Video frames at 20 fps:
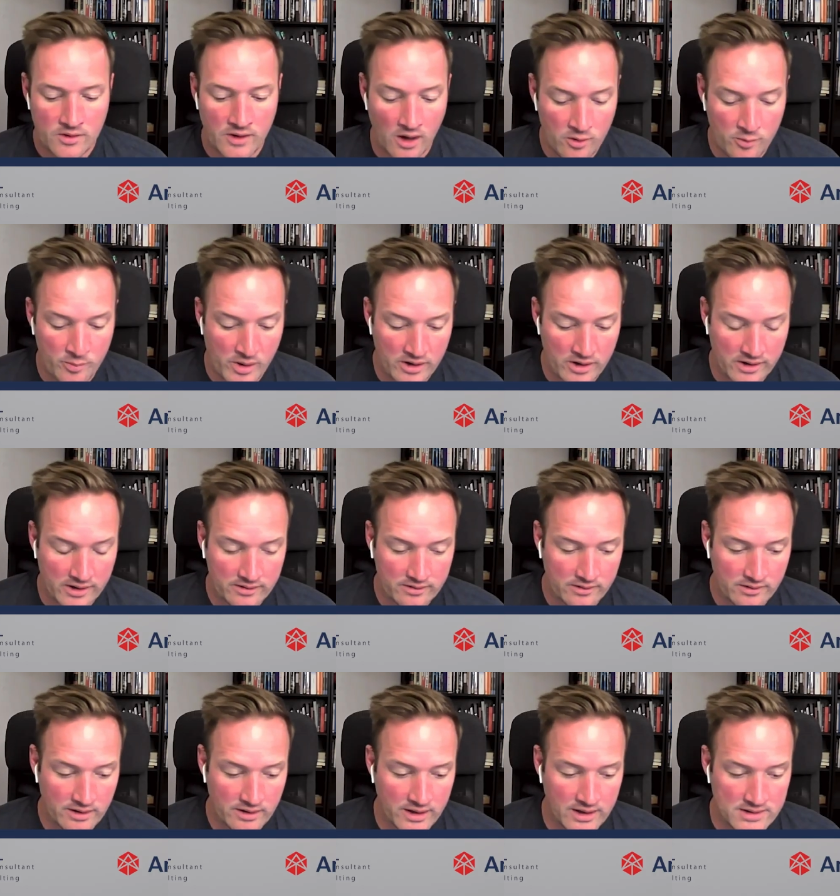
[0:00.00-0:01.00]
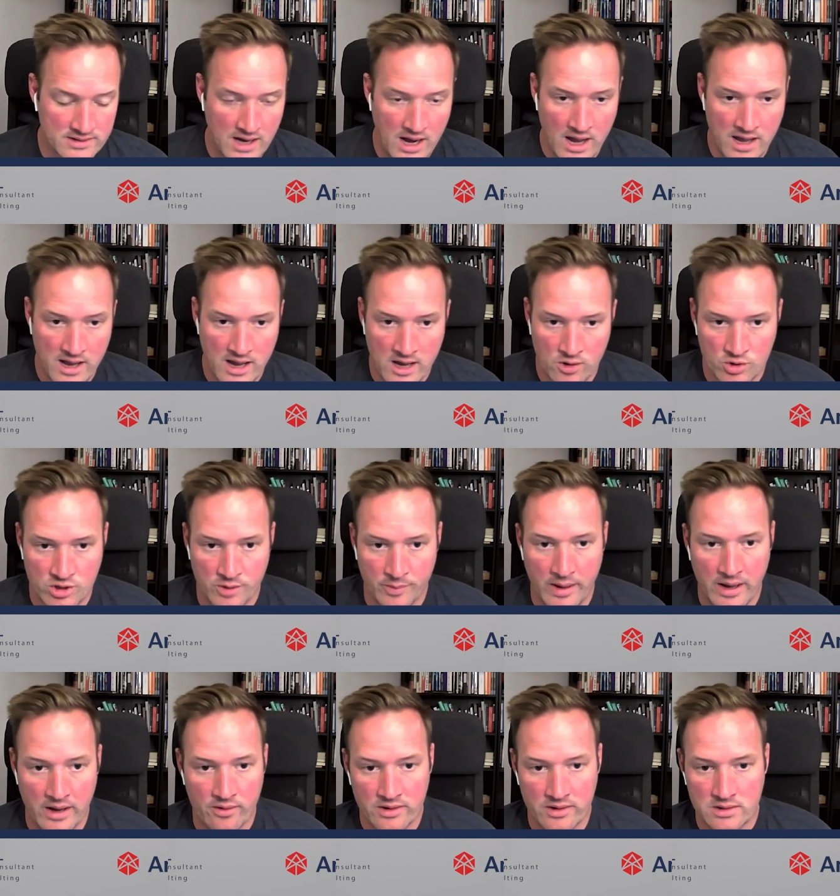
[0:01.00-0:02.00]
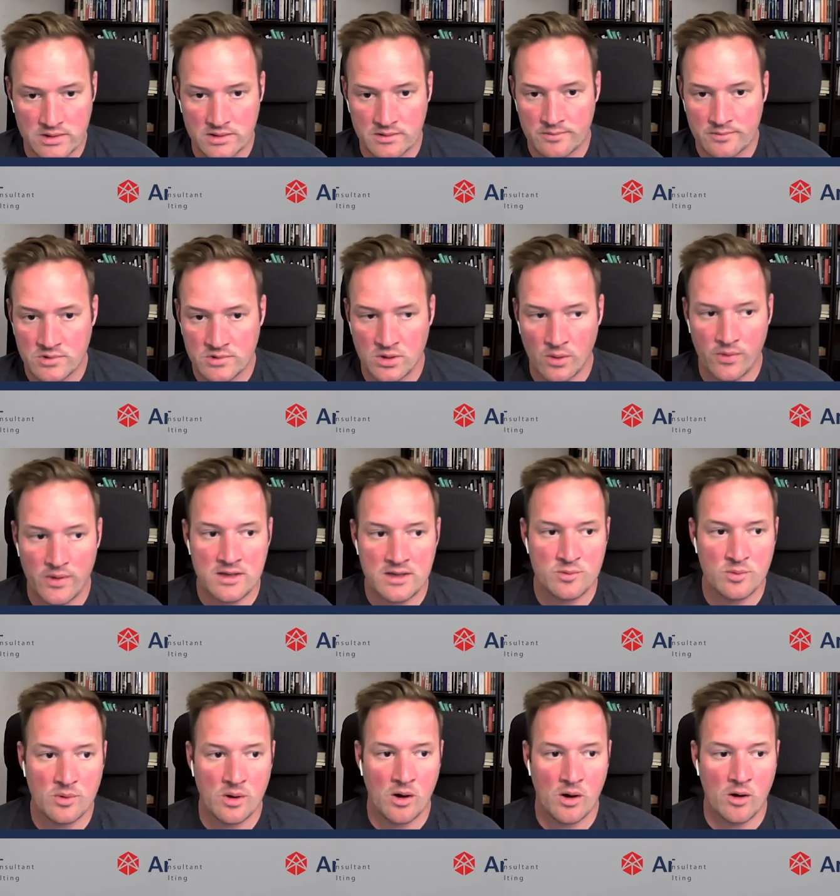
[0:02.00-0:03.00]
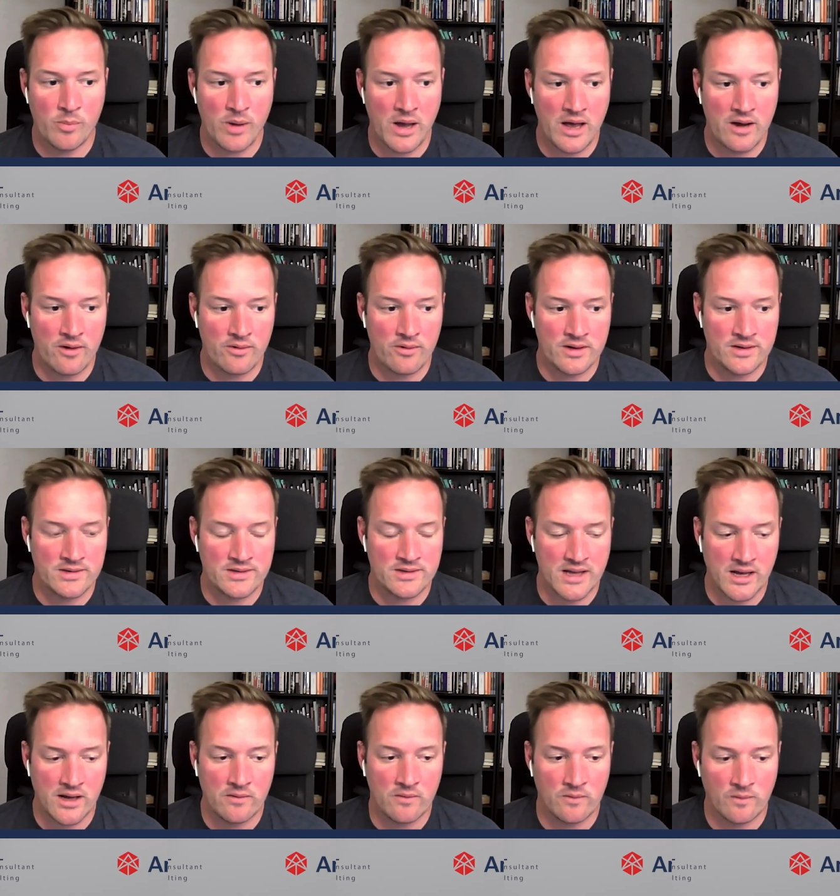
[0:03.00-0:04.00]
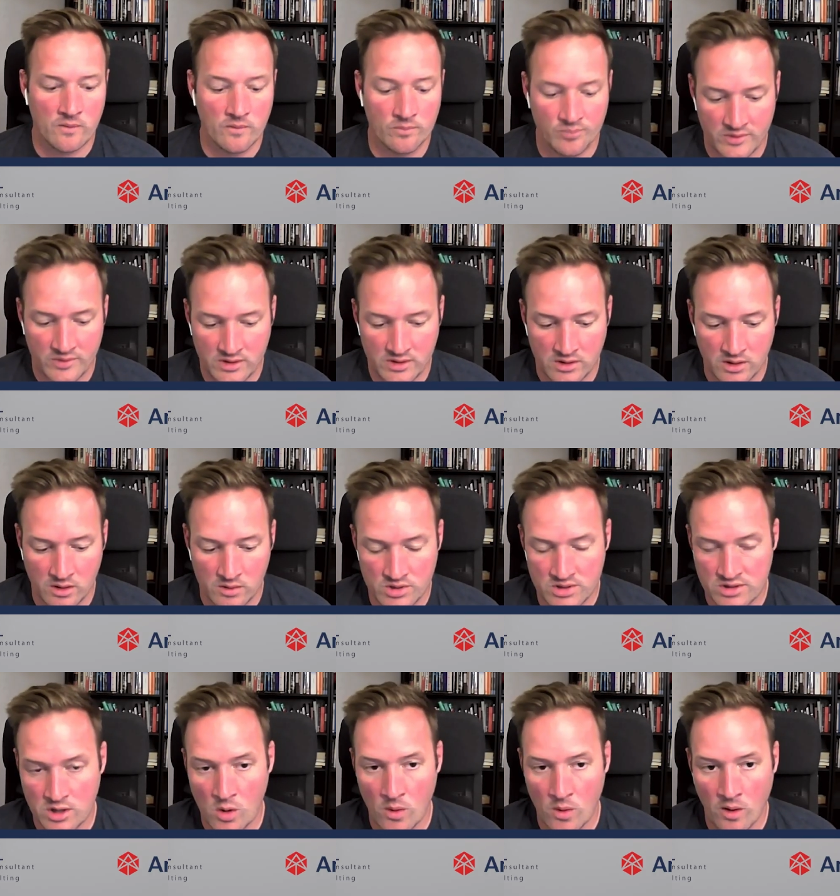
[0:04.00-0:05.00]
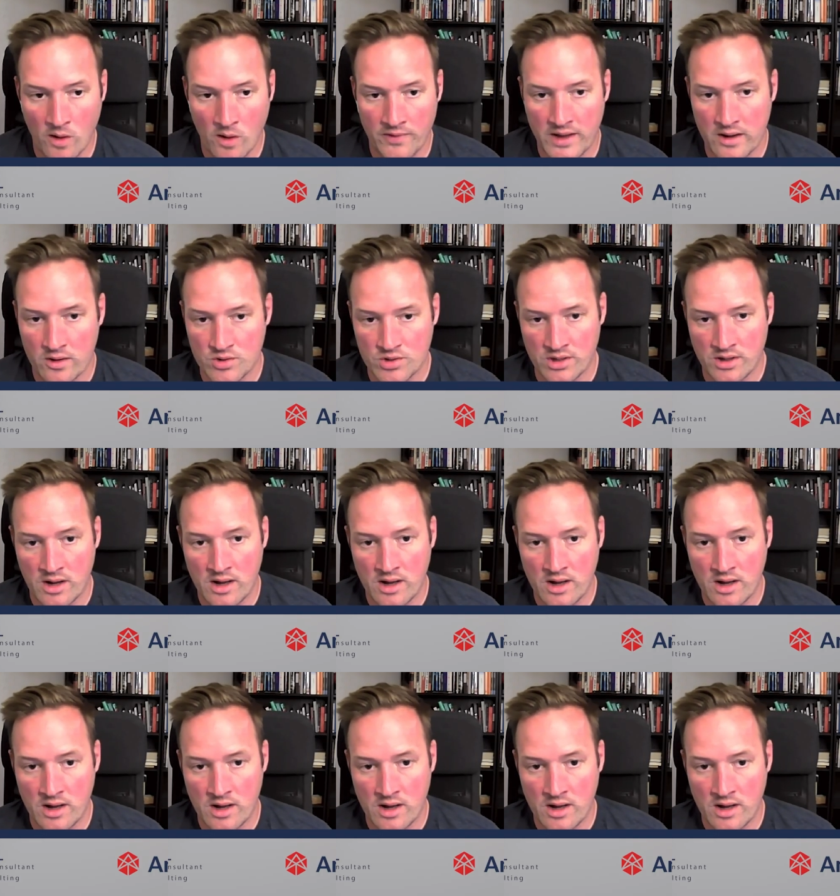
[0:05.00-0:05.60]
The other bucket is high energy batteries. So these are batteries that, just going off the energy